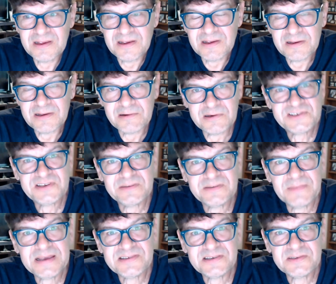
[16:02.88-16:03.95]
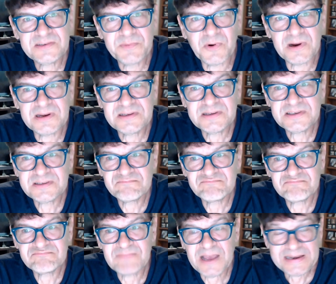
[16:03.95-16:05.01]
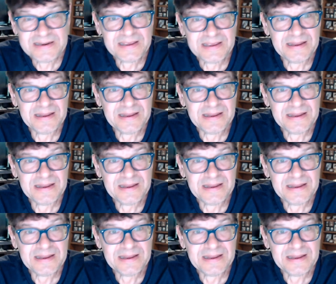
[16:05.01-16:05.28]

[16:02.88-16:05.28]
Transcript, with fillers: Christian message boards. I didn't get